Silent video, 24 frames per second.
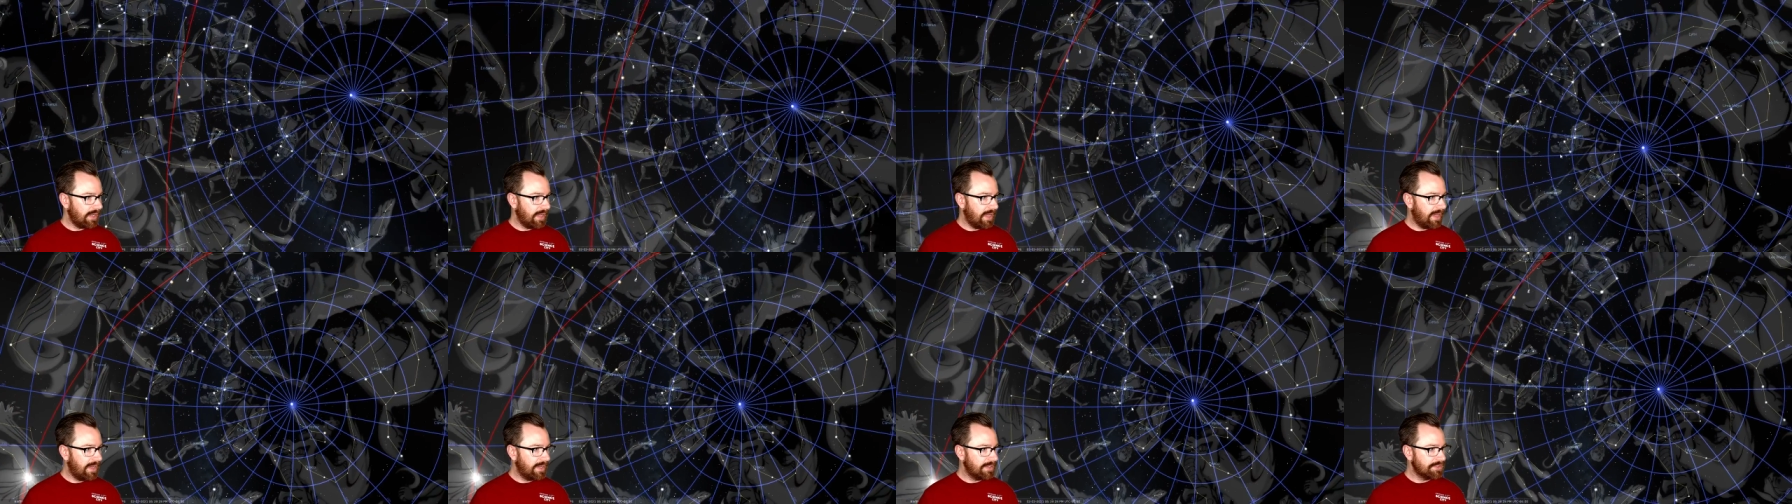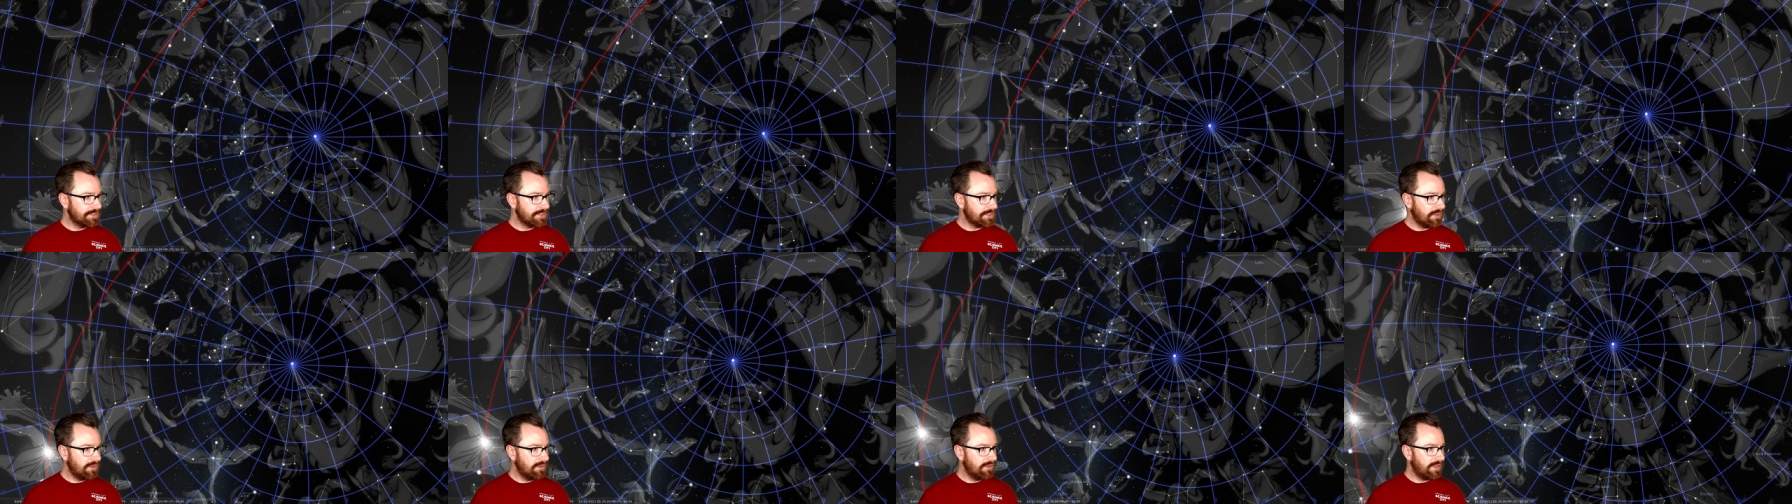
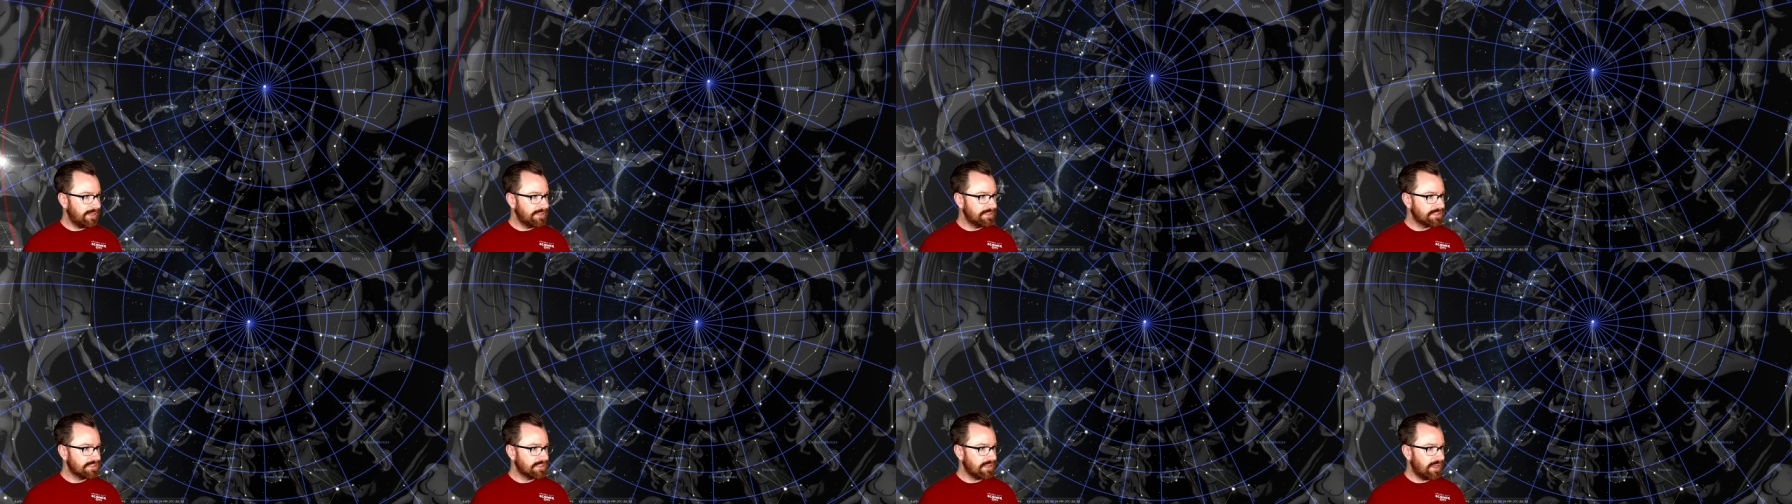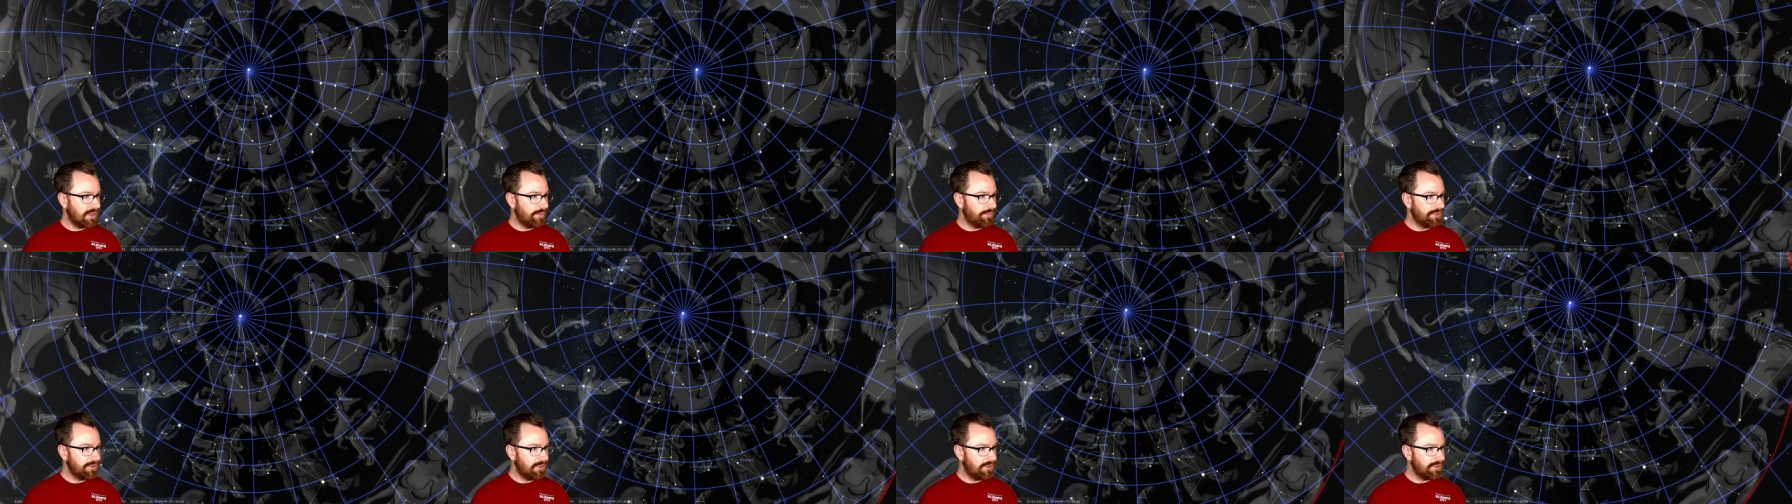at our night sky
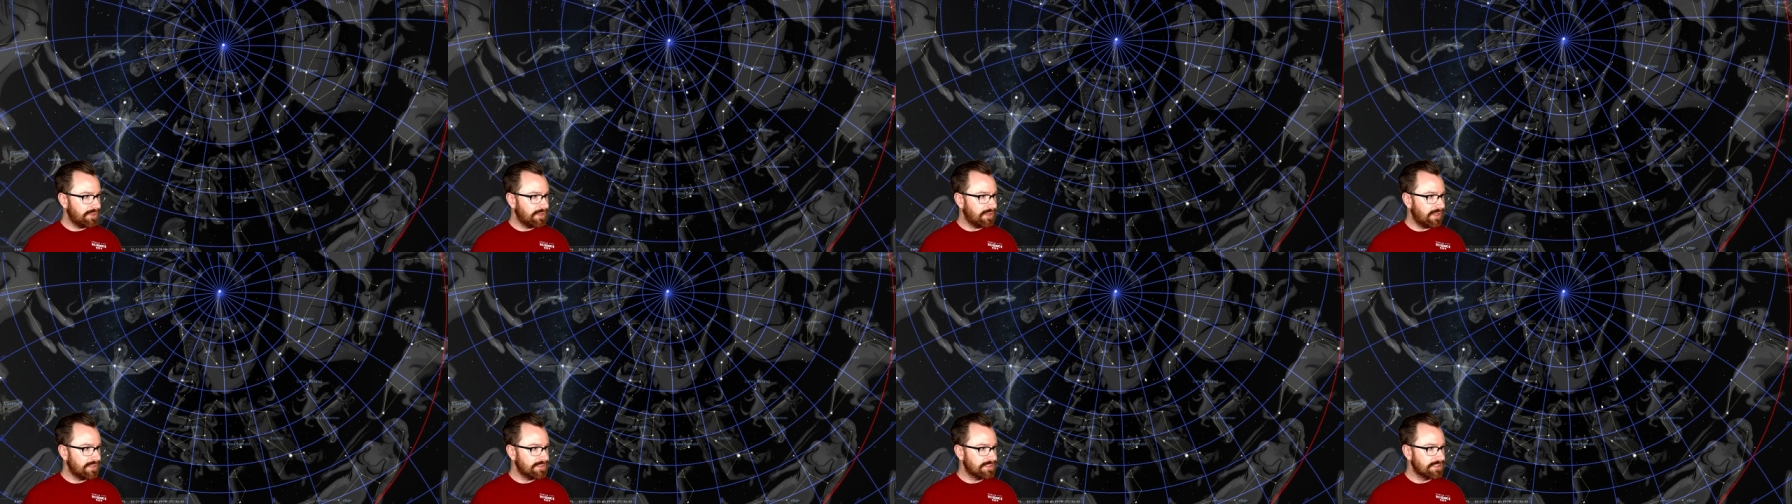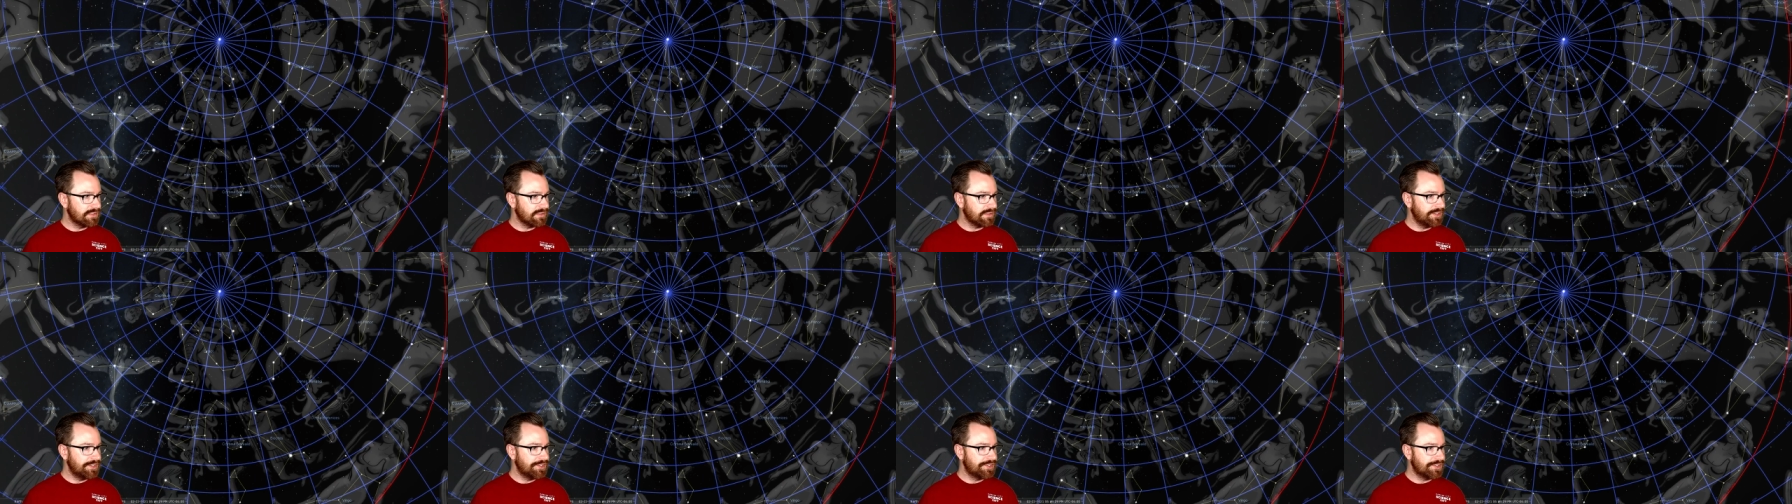with all the
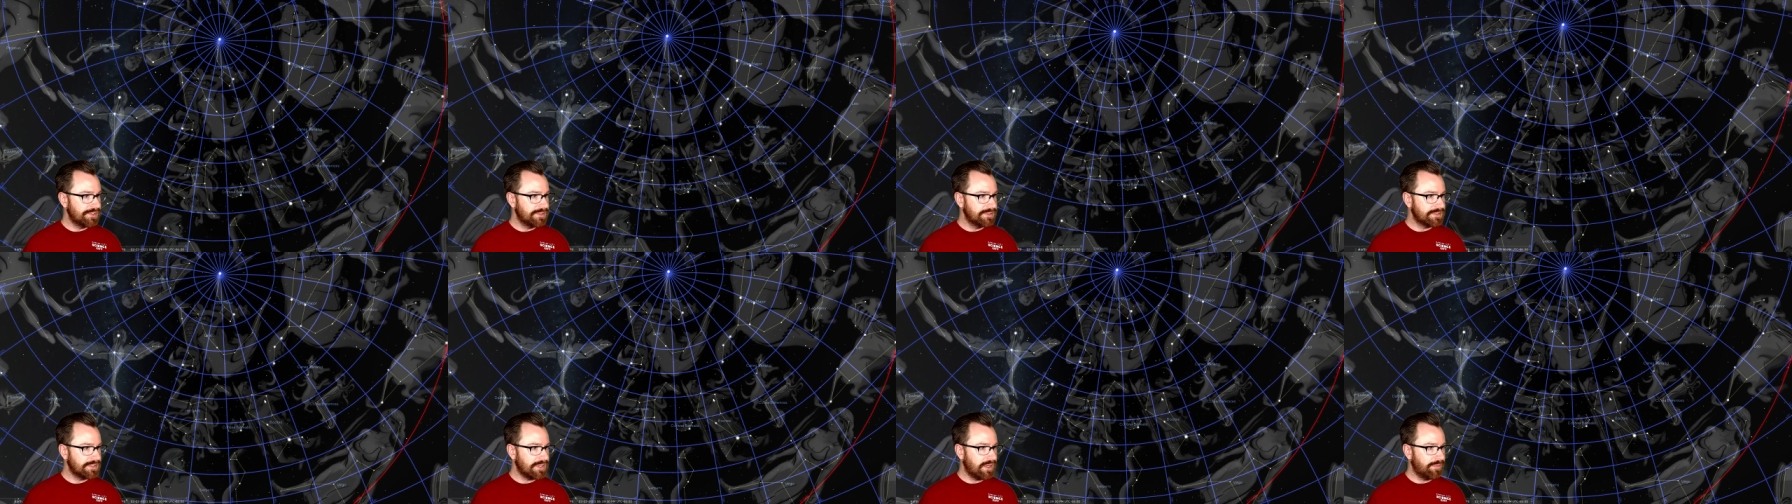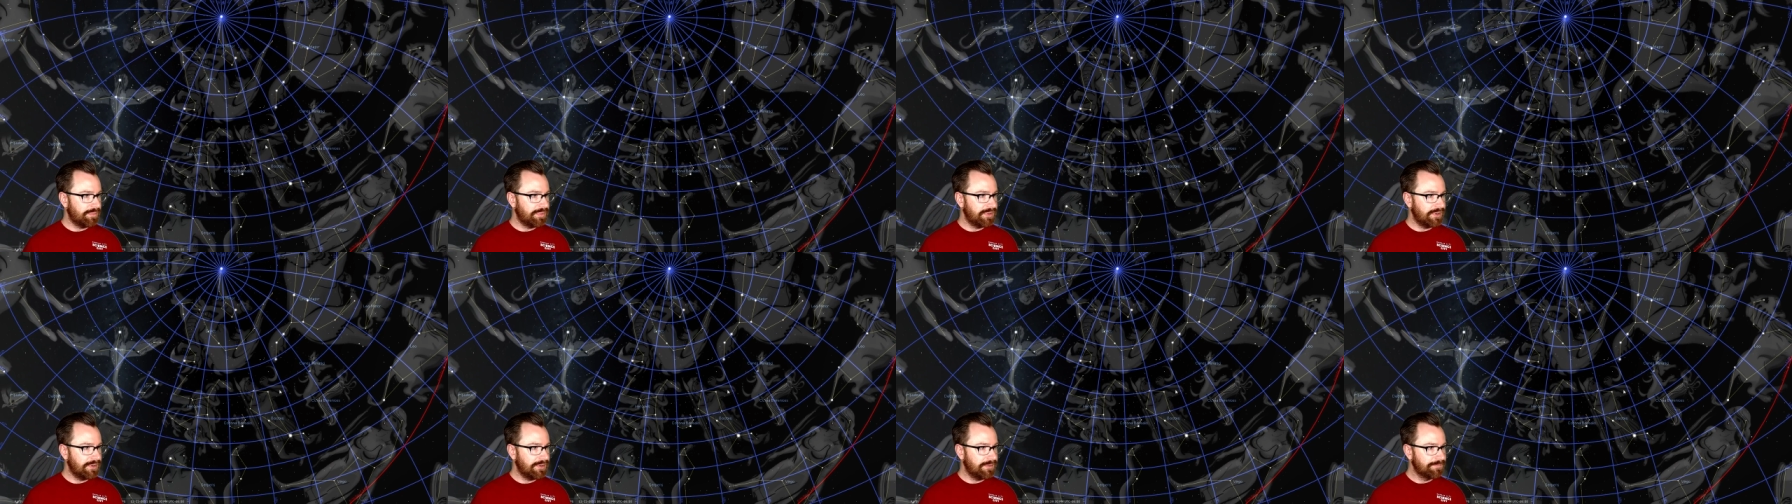constellations
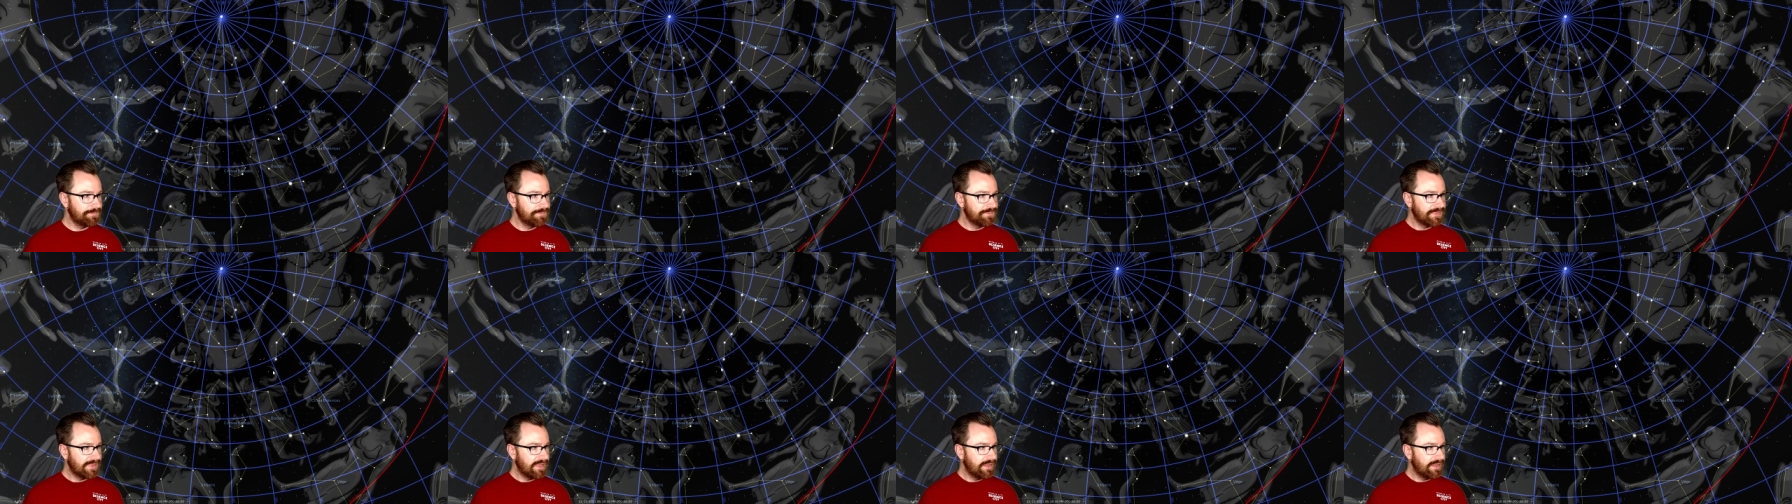up here.